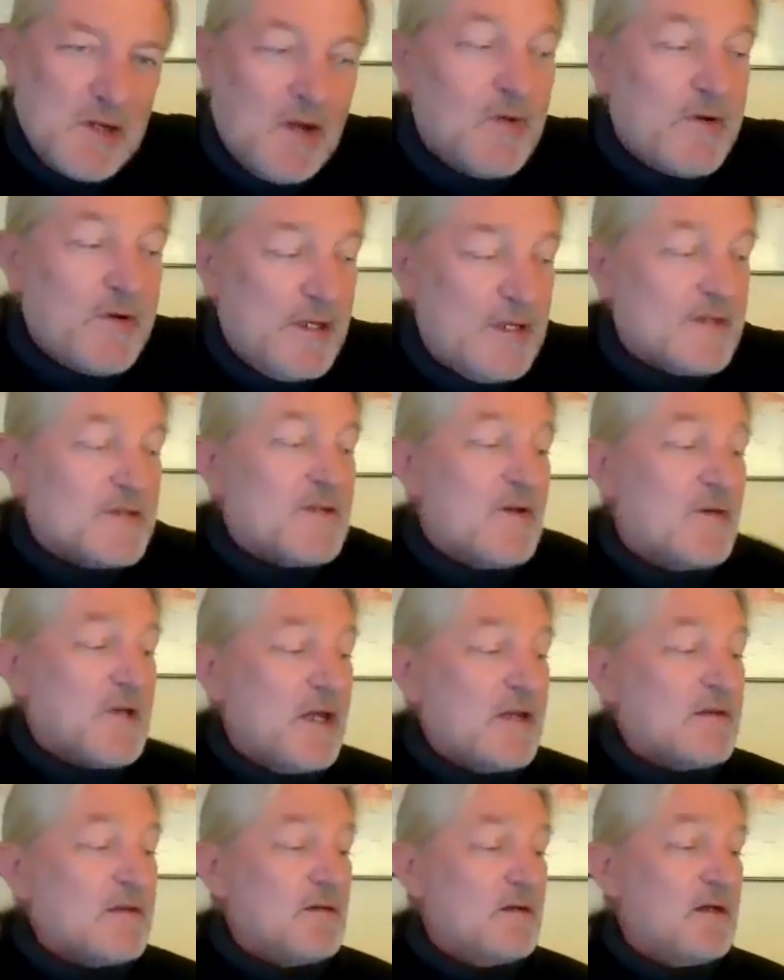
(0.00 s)
Oh, it is.
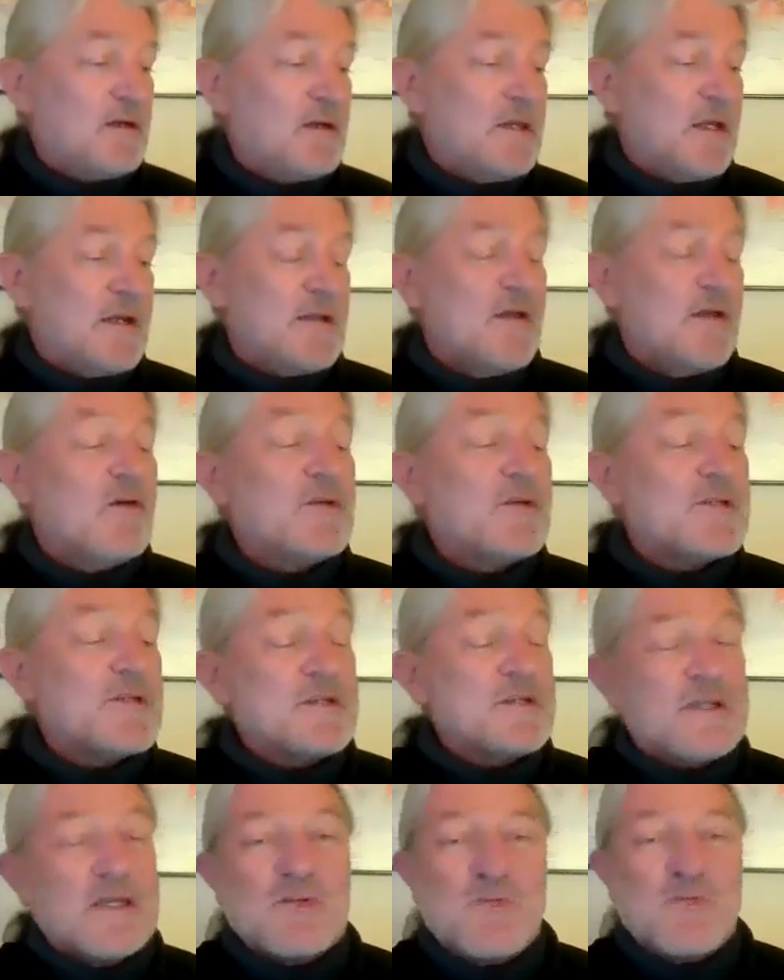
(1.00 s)
Okay. I thought it
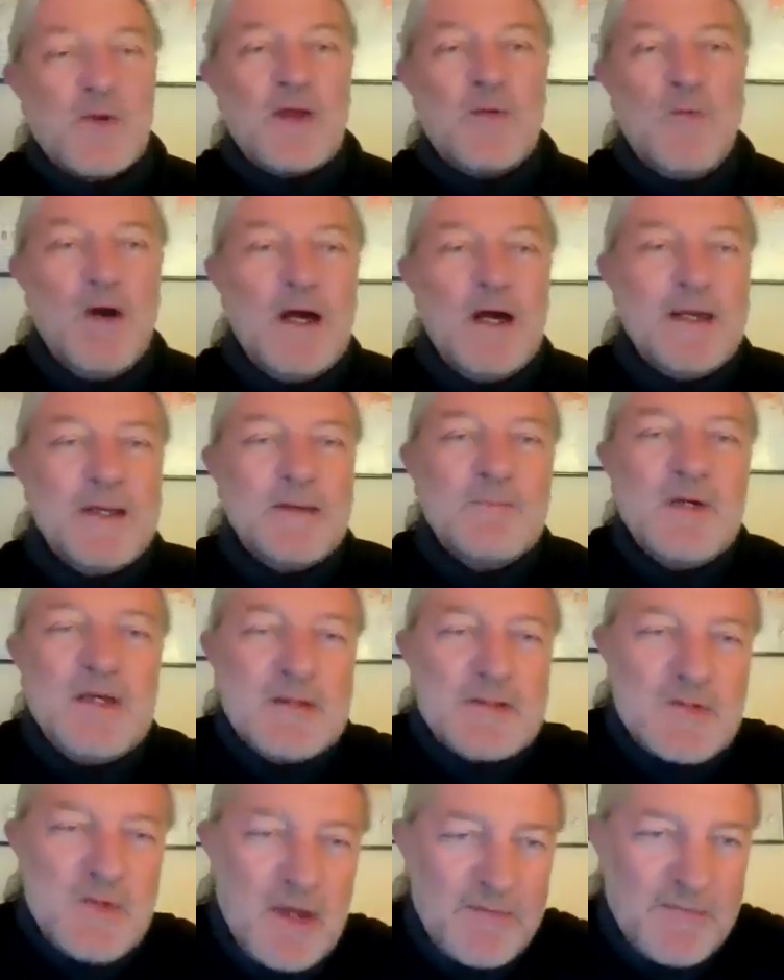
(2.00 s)
just says red wine,
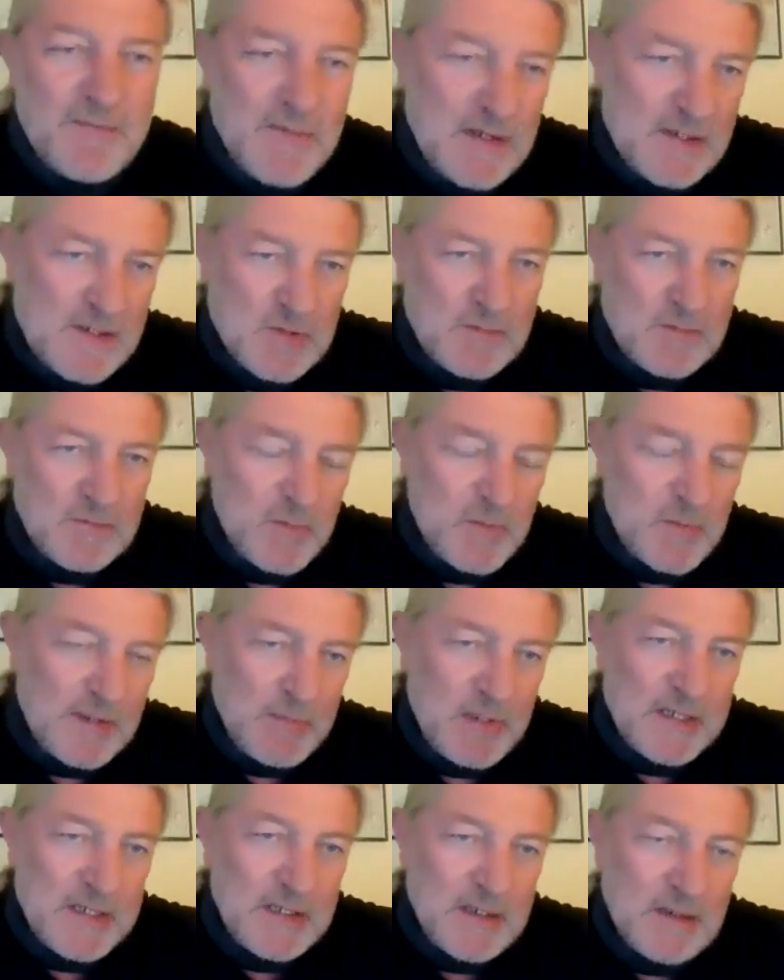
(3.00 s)
but so I assumed
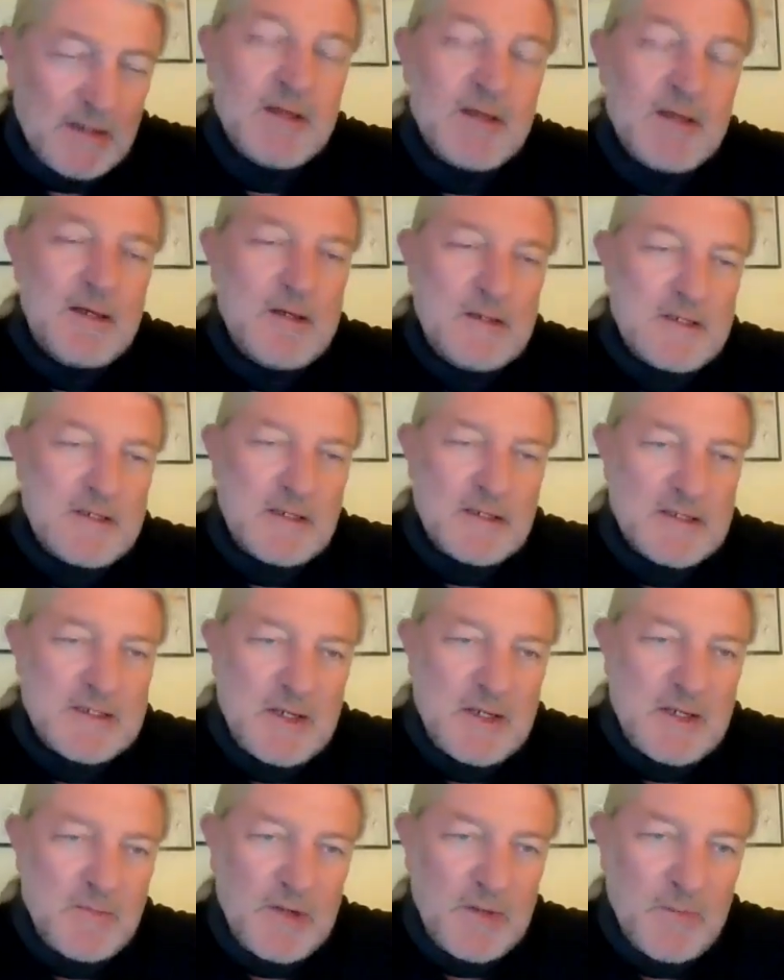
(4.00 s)
red blend since
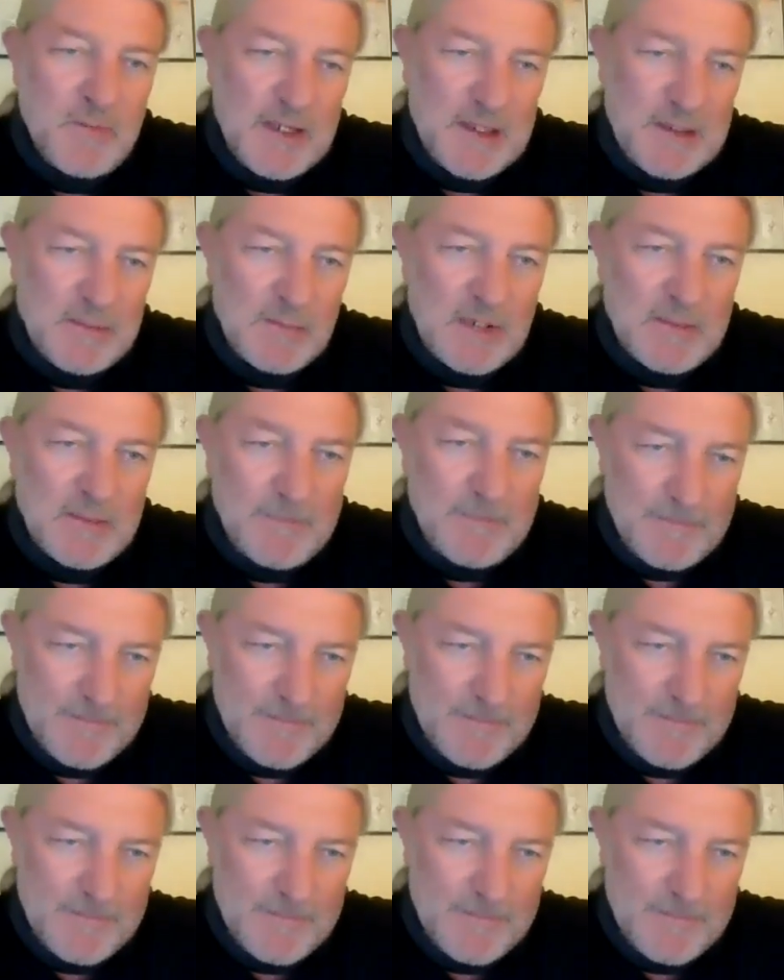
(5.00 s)
it said red wine. But